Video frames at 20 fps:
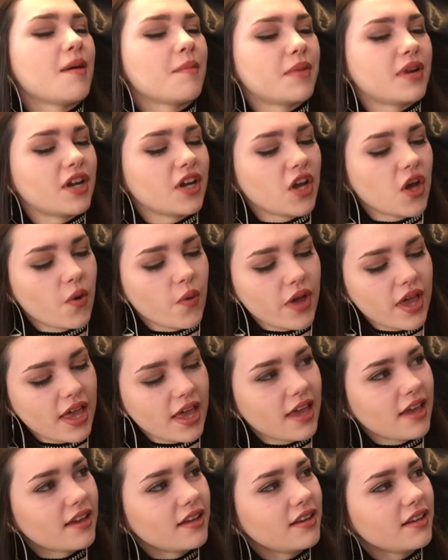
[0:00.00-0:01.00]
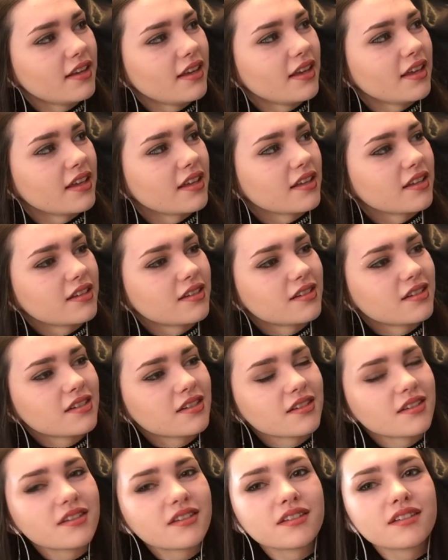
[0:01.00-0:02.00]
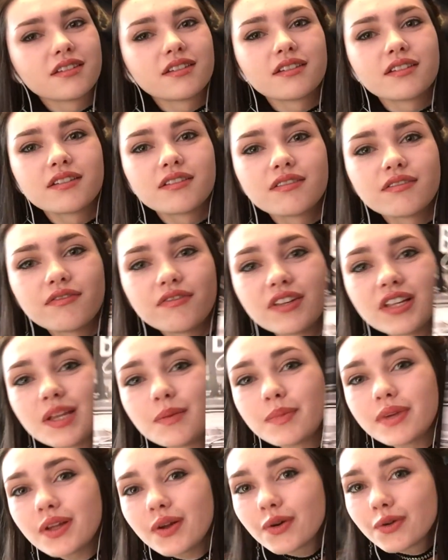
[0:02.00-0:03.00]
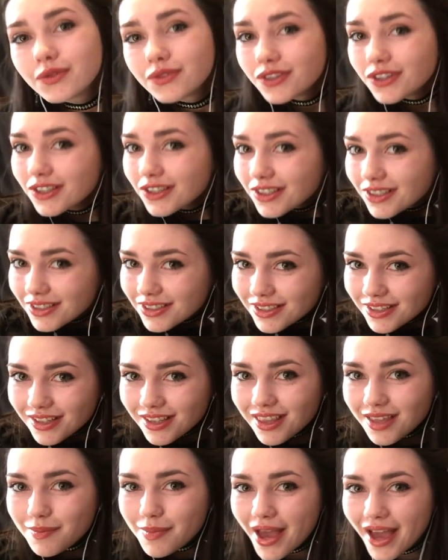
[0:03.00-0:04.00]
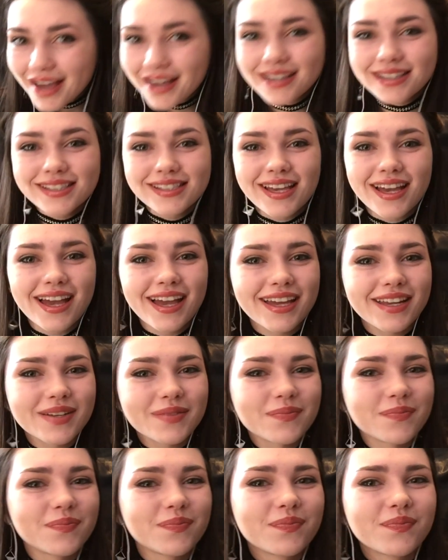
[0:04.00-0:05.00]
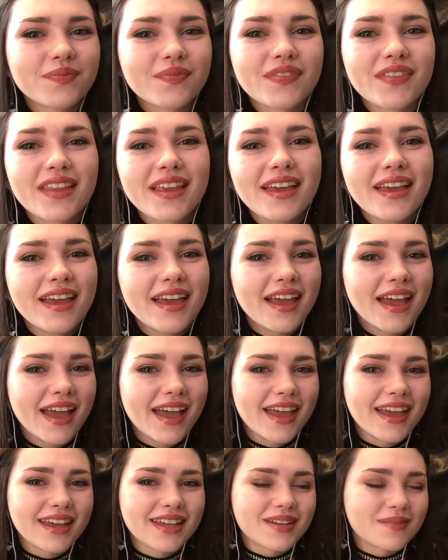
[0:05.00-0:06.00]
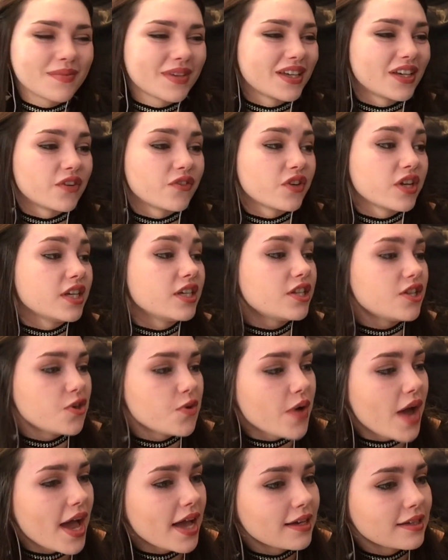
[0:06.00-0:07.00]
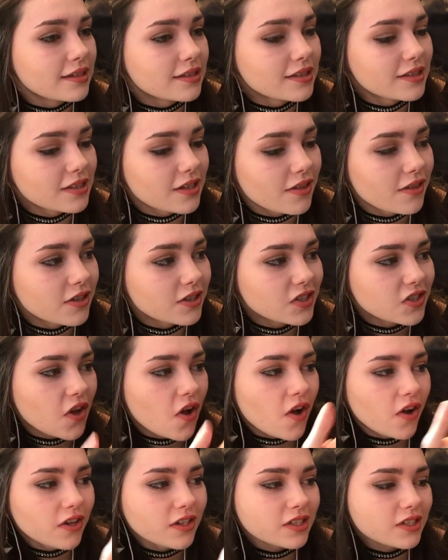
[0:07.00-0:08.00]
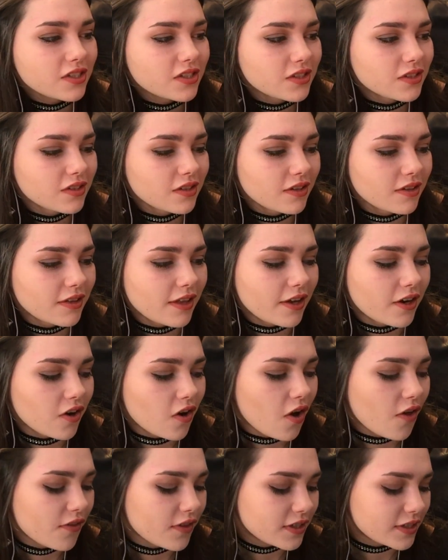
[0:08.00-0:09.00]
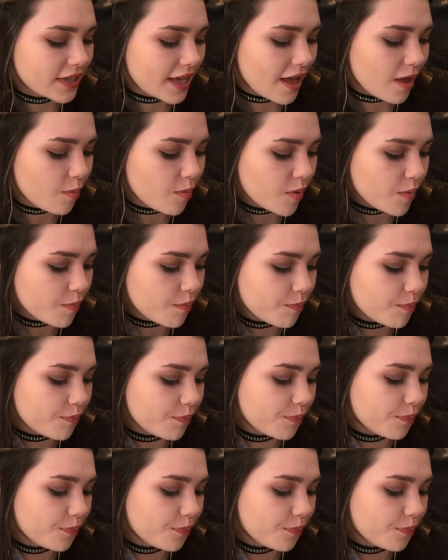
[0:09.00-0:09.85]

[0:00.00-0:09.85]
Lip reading: I'm gonna go ahead and flip it over to the back side, and I'm gonna read to you guys the songs that are on this album.